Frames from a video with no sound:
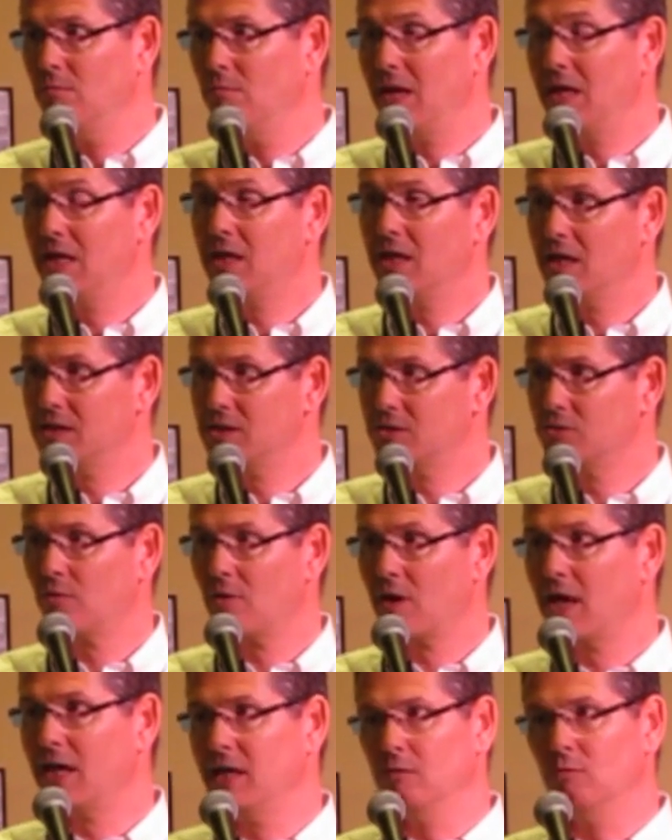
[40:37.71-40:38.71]
make
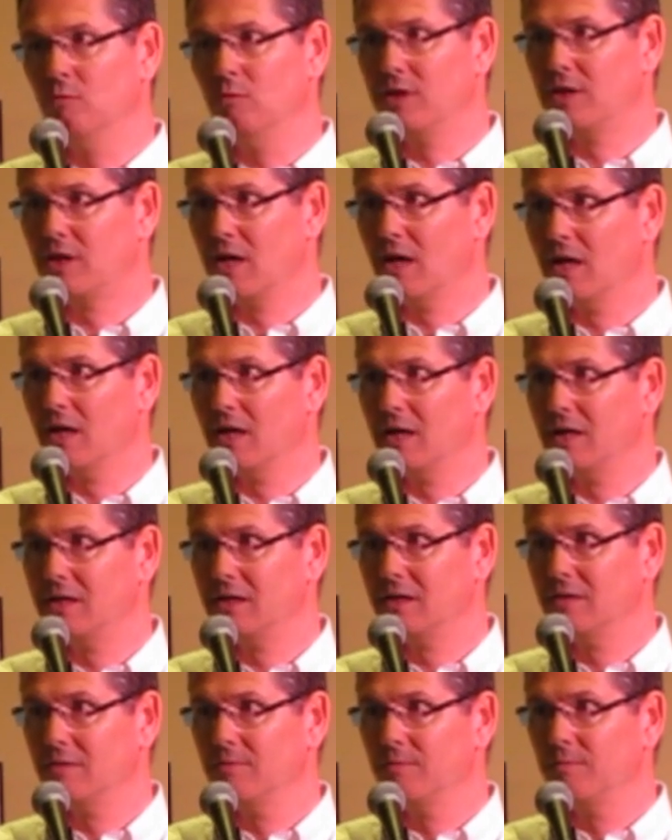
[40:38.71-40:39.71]
us right with
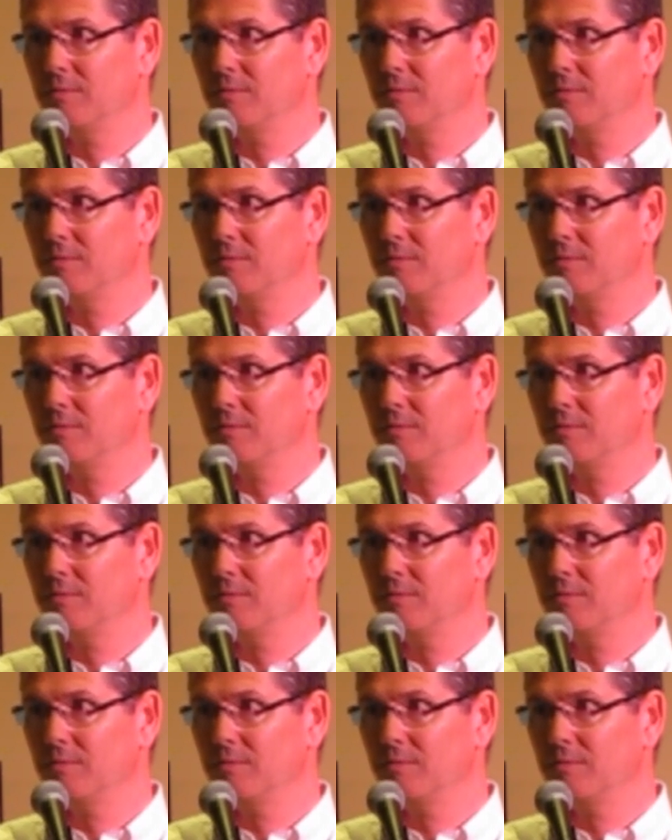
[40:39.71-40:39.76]
God.